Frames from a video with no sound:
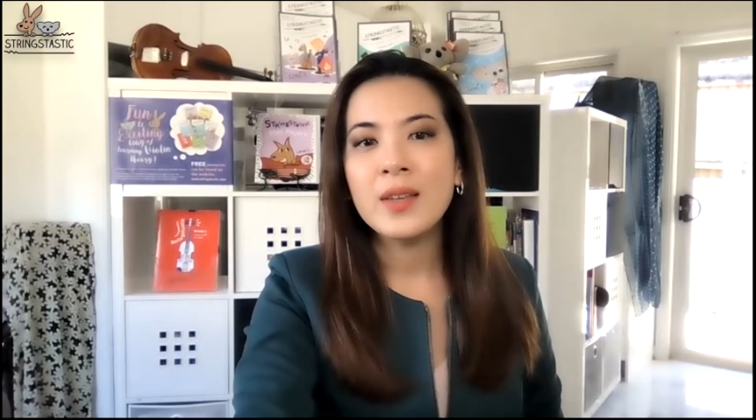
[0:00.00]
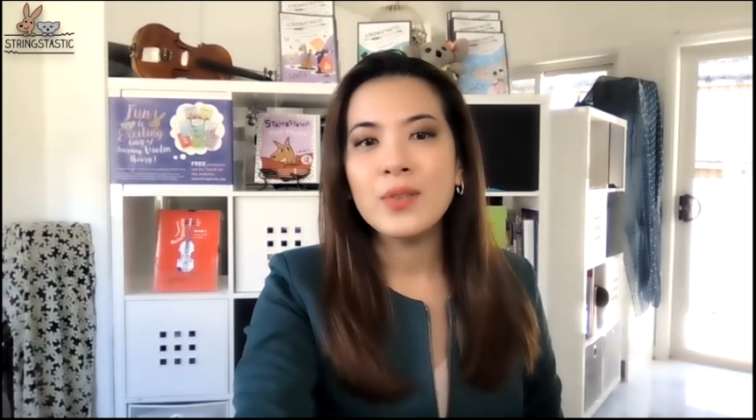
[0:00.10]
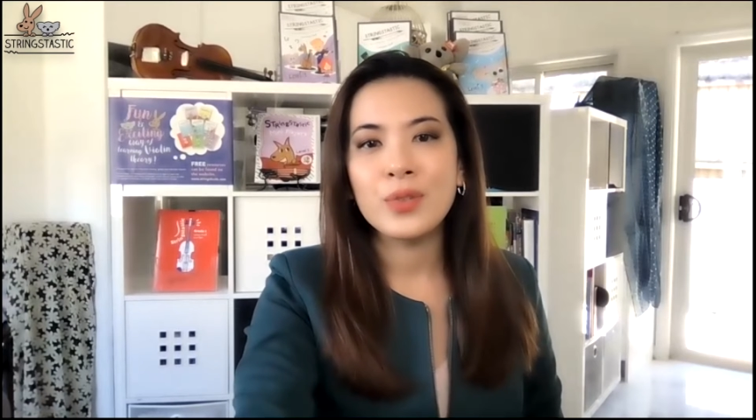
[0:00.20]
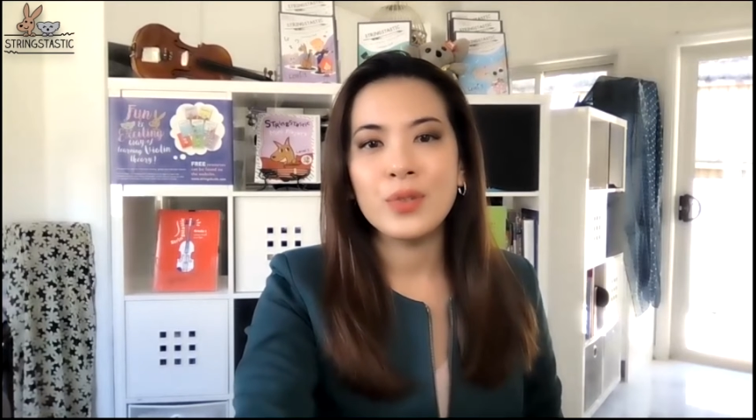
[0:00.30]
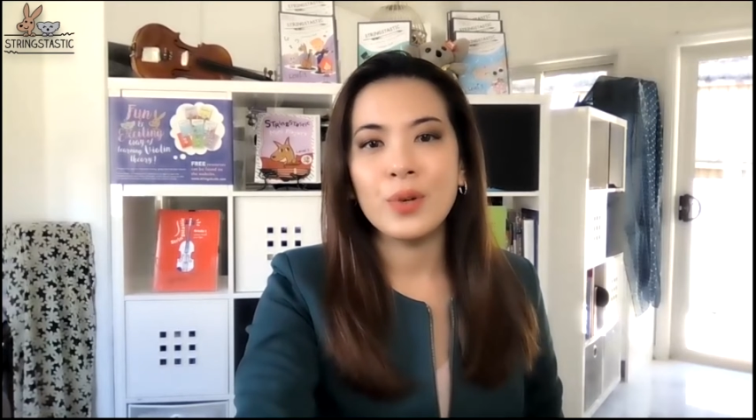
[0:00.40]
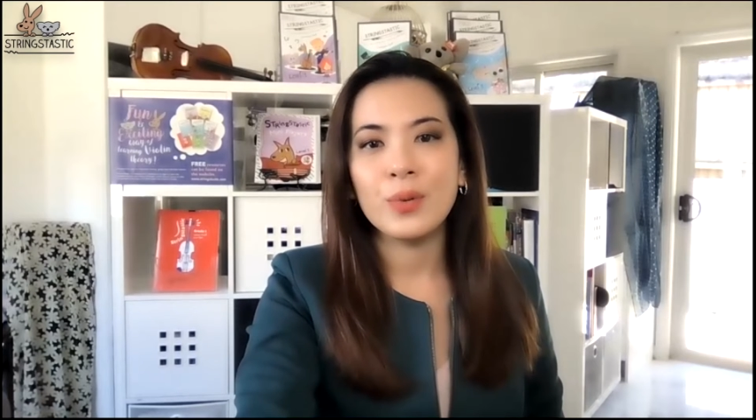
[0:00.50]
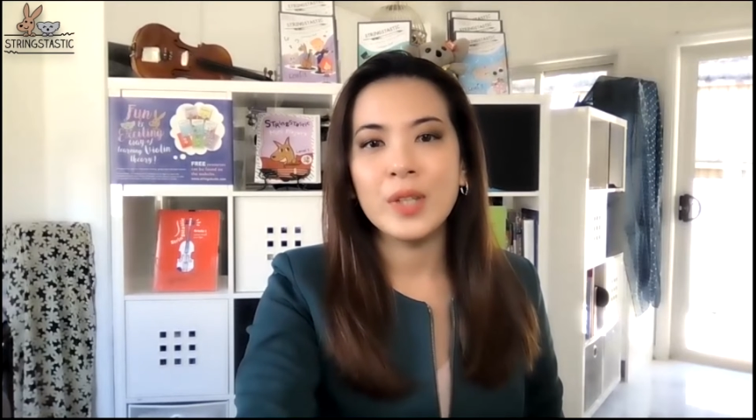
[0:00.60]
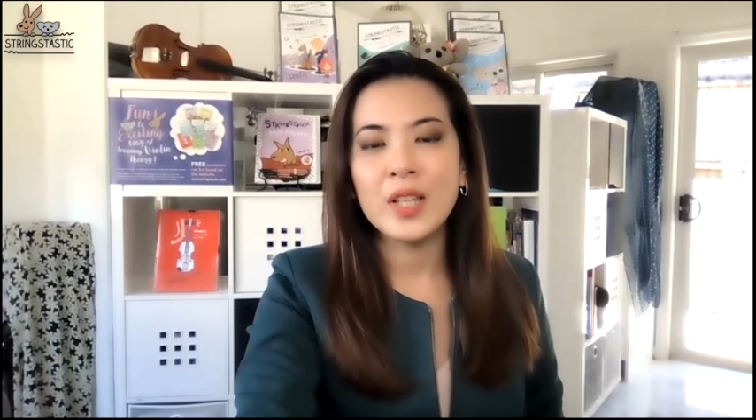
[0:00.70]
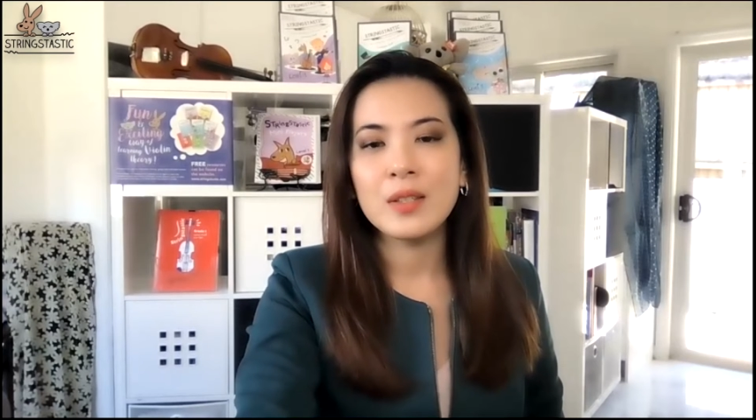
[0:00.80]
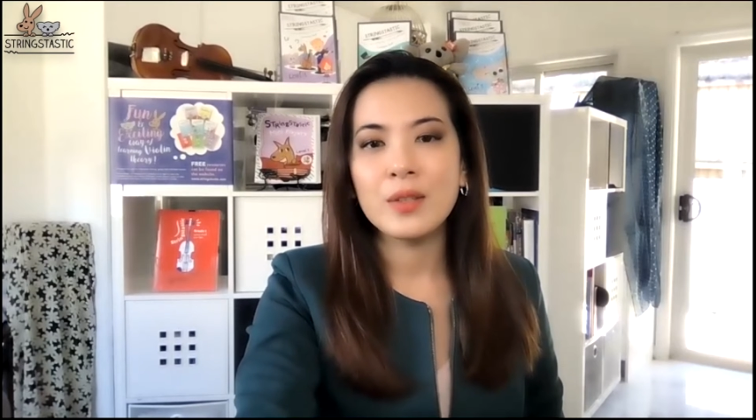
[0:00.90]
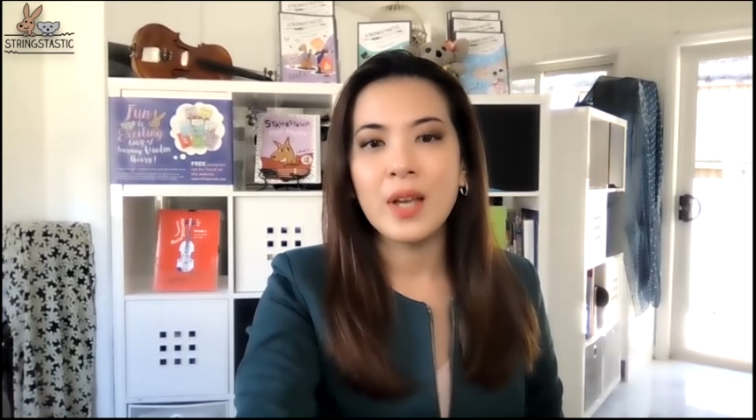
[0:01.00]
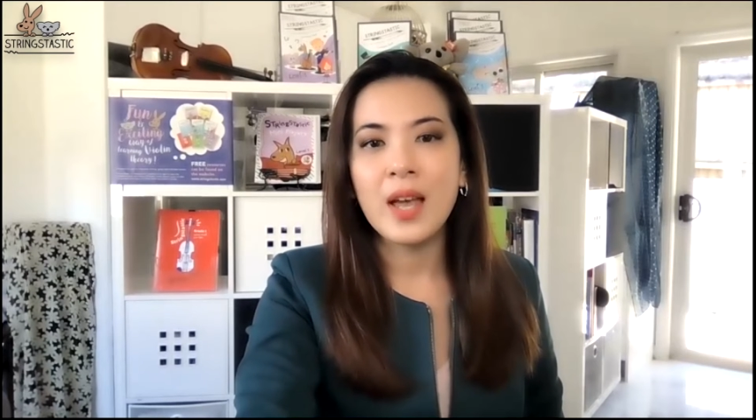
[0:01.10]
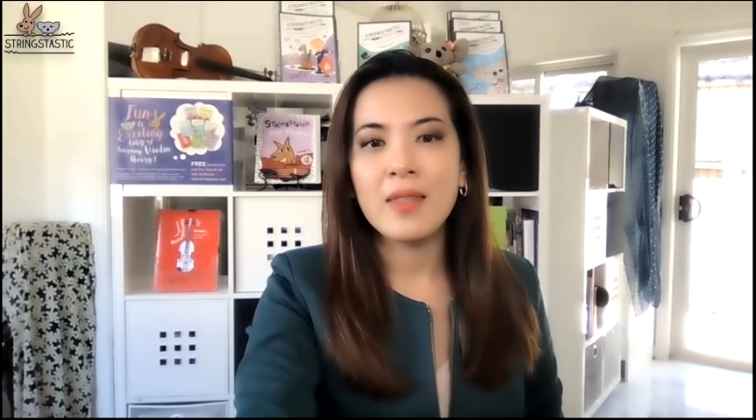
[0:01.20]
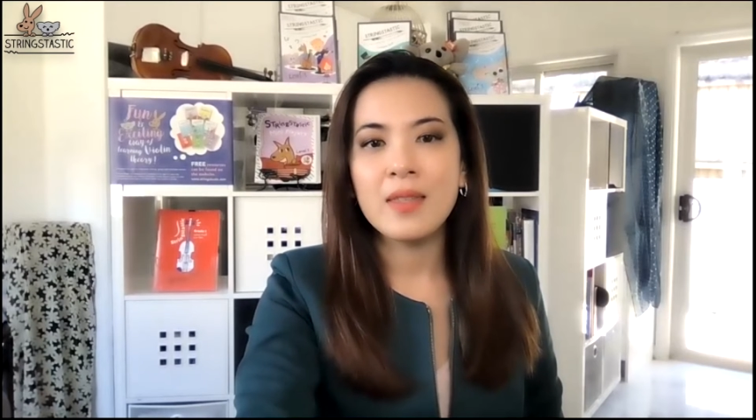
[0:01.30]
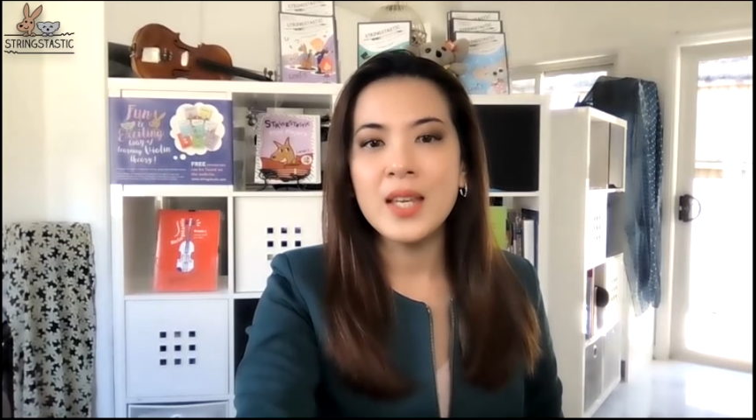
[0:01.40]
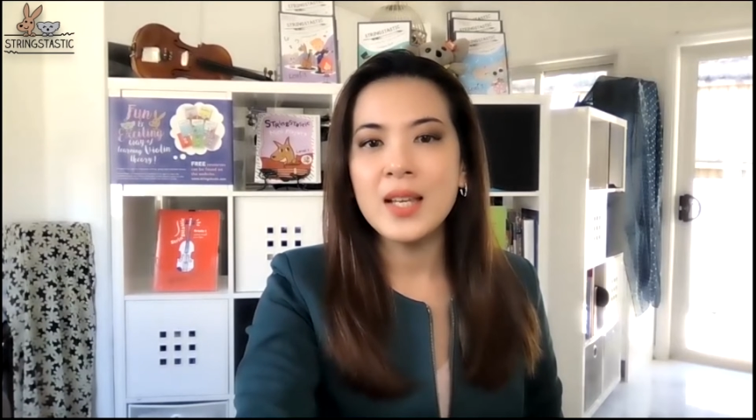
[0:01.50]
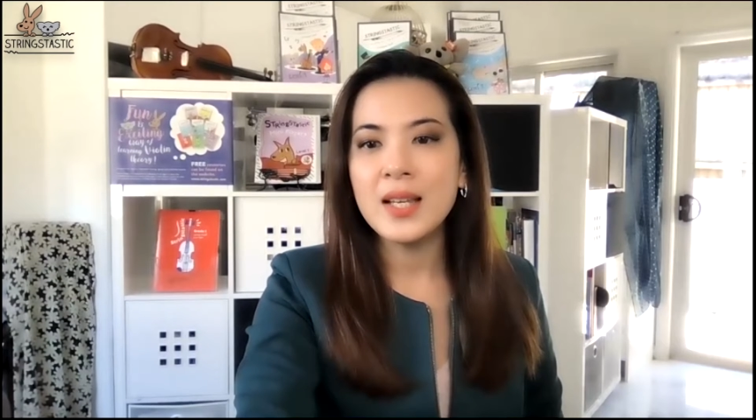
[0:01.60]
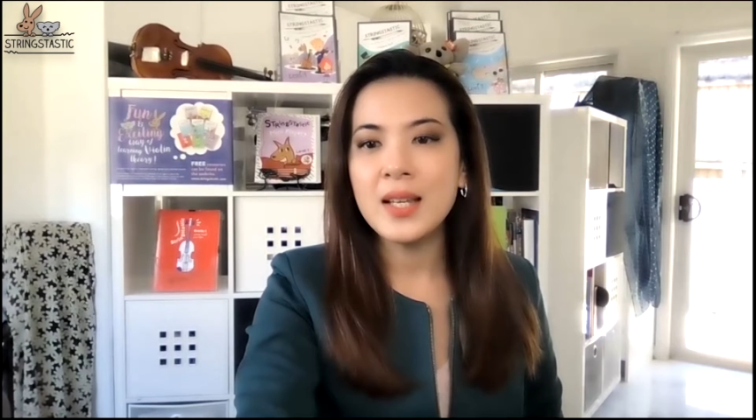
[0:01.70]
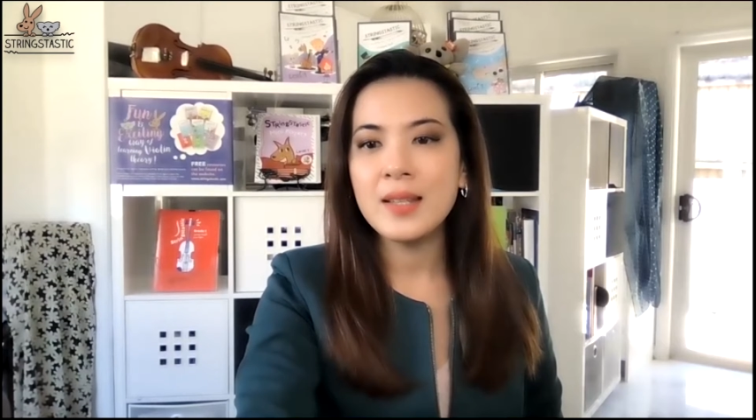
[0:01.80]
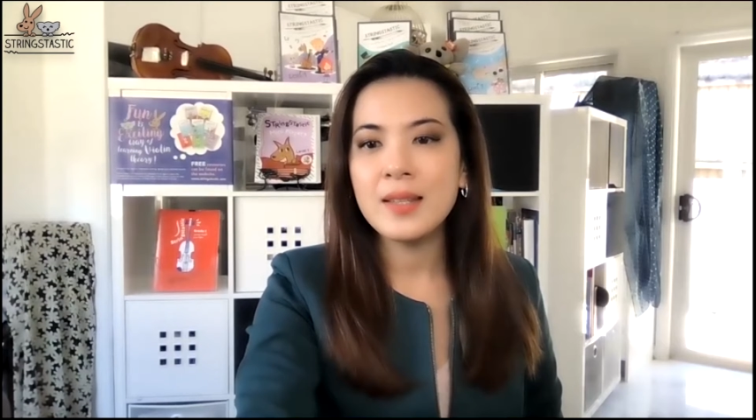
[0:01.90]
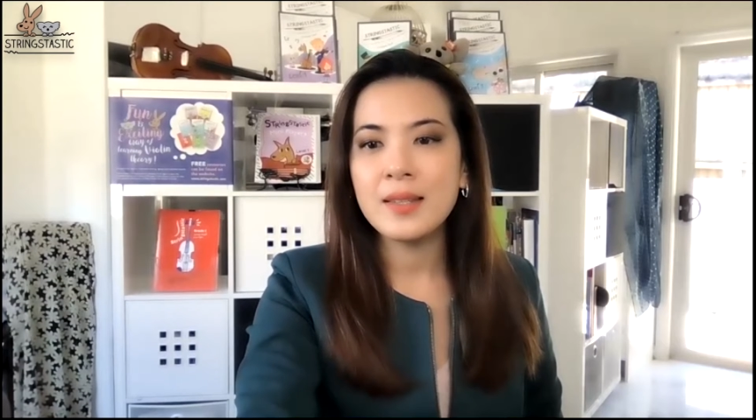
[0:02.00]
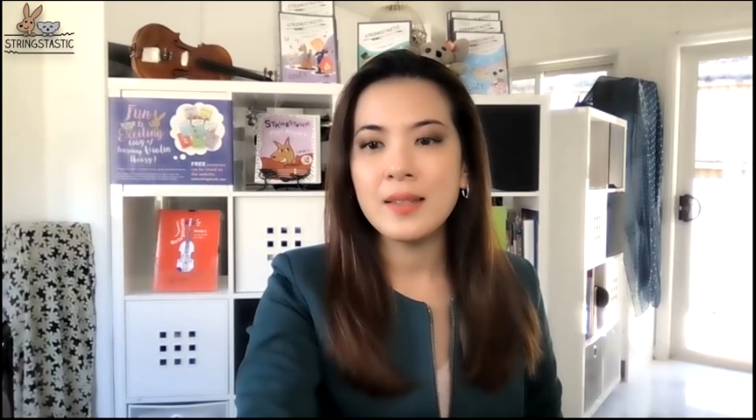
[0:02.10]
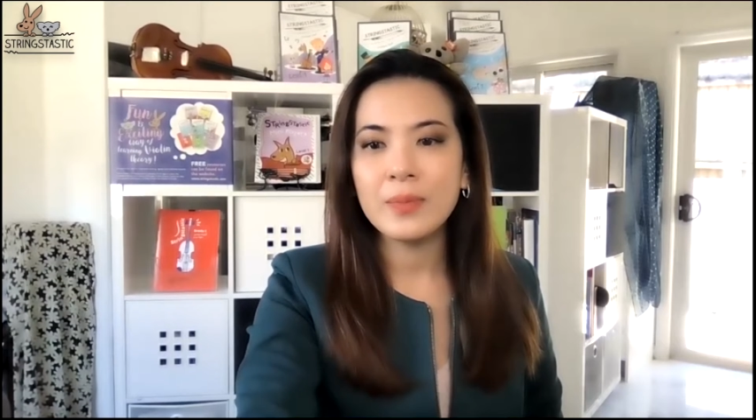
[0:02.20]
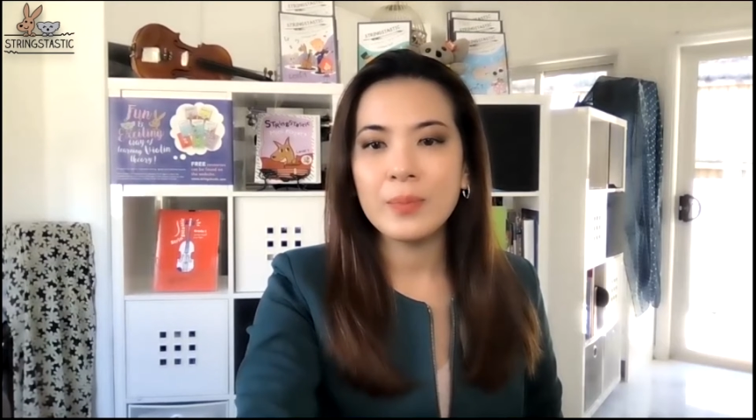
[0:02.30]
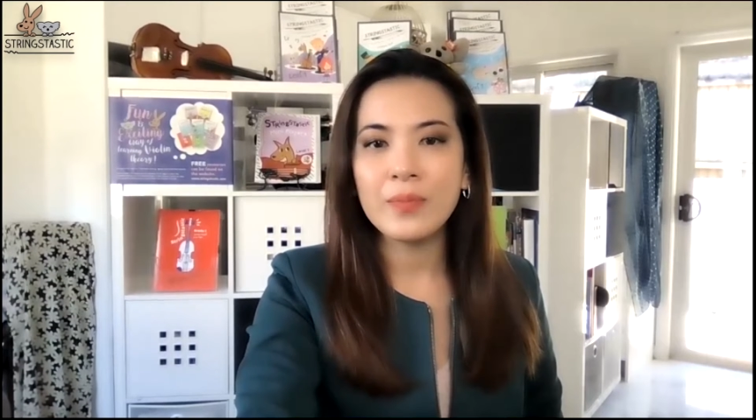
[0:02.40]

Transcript: So let's look at this.